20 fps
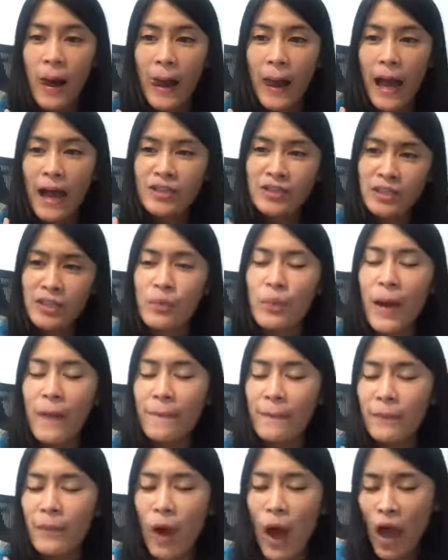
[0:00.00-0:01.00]
actually
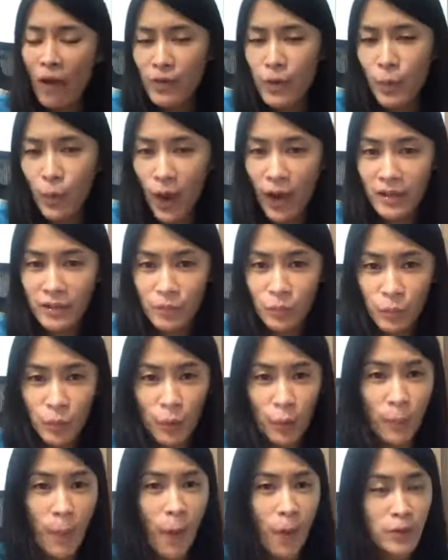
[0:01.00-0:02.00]
when everyone will
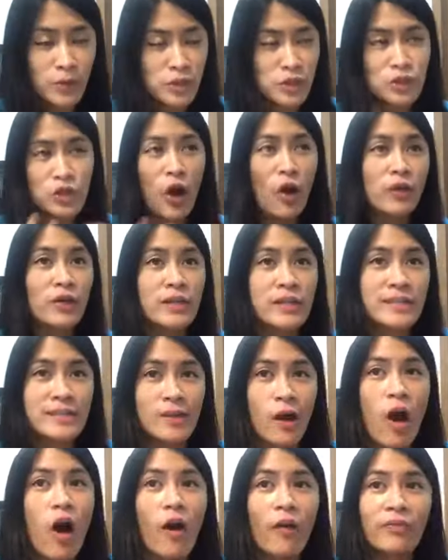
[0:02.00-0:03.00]
post stories
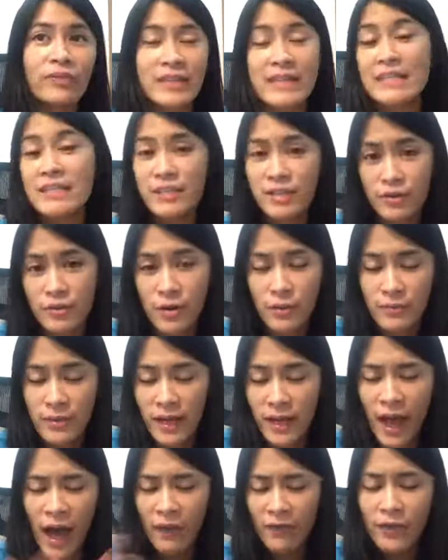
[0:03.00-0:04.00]
on the Instagram, right?
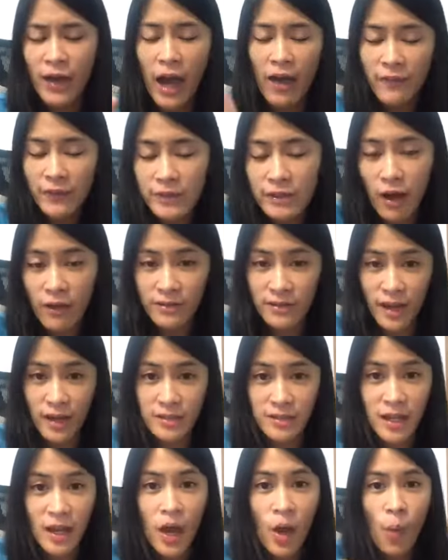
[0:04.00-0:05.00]
Have you ever thought
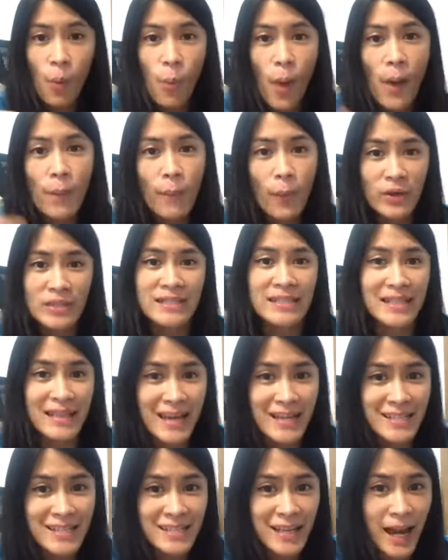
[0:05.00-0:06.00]
that when was the
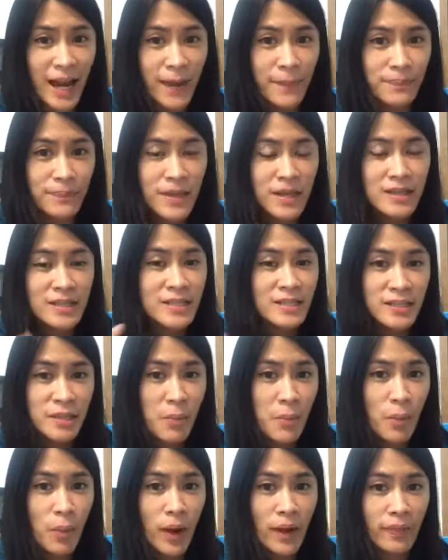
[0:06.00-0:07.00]
last time
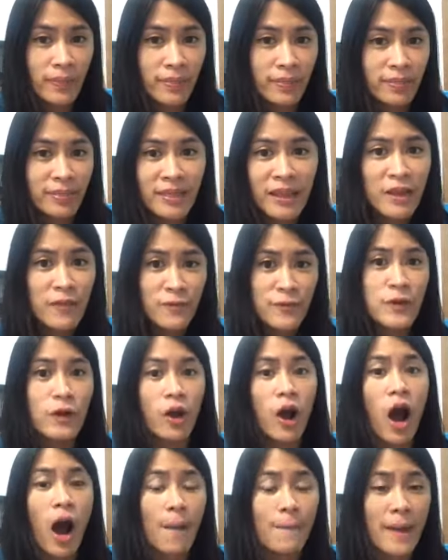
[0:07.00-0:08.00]
someone leave you a
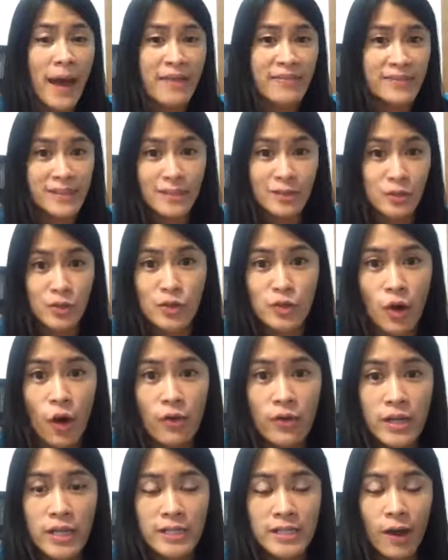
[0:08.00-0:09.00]
comment in your
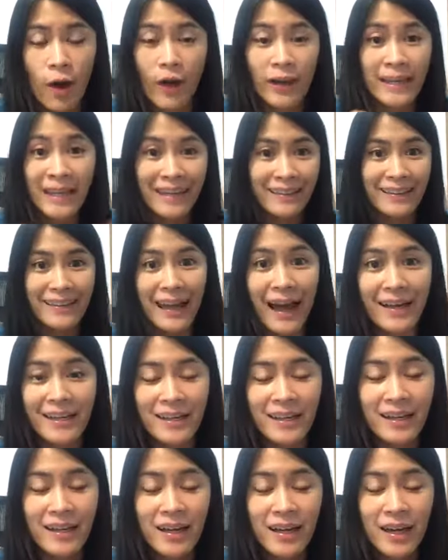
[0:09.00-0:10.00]
stories or hit like
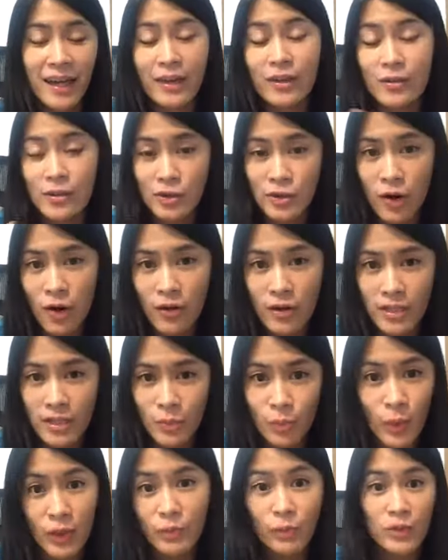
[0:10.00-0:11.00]
in your stories?
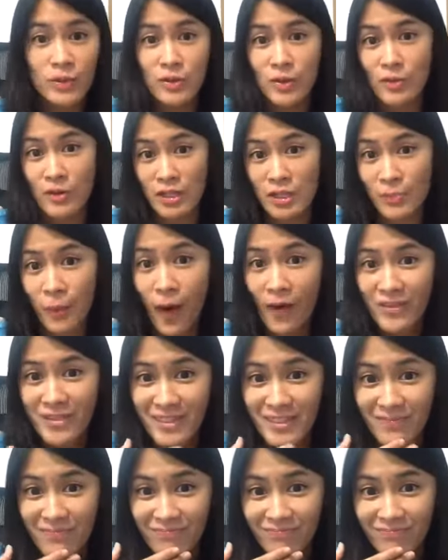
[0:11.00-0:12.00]
What was your response?